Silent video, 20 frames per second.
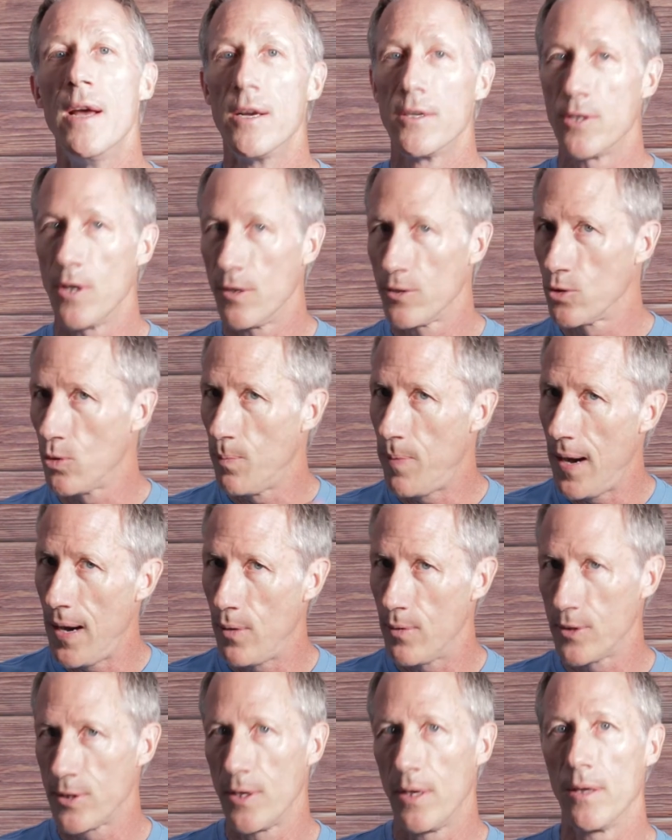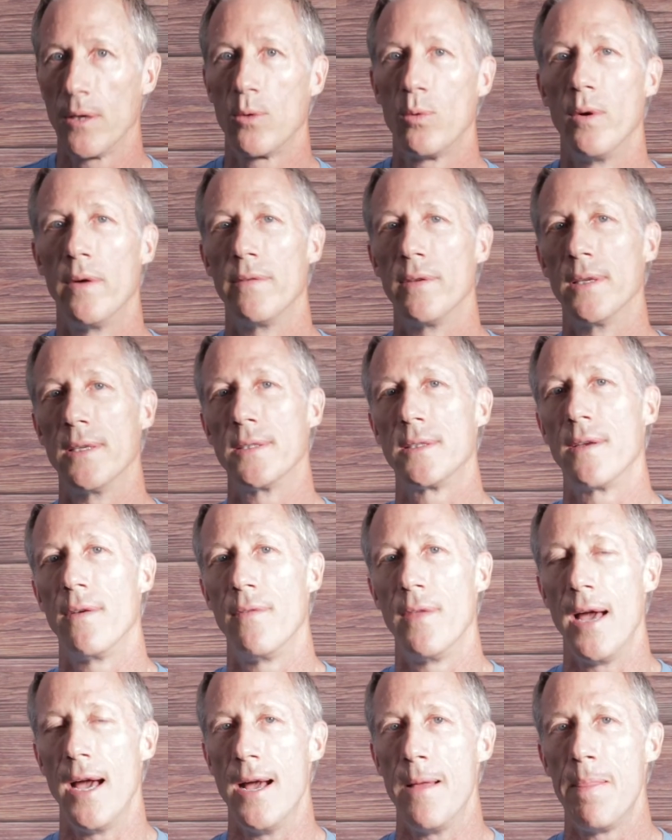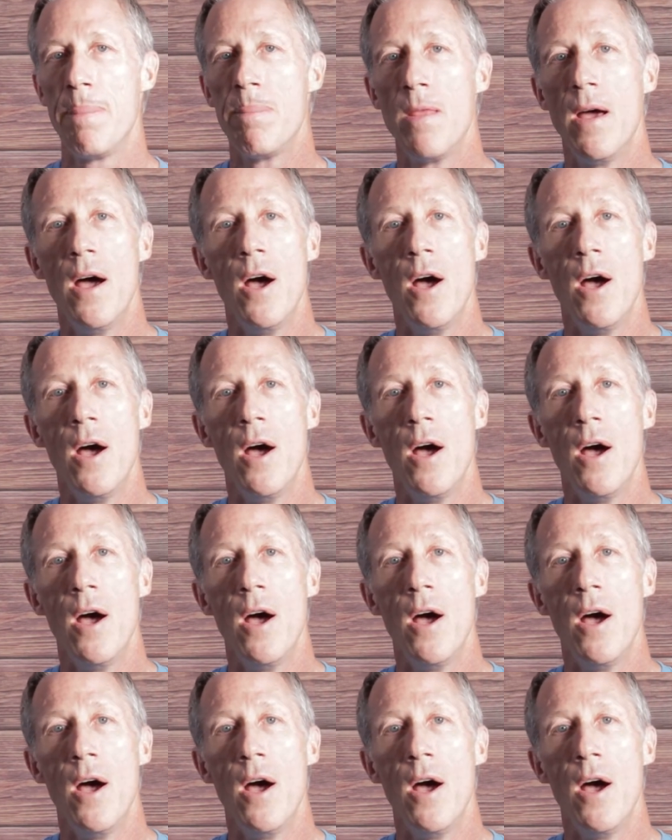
There's also PowerShell equivalents of that.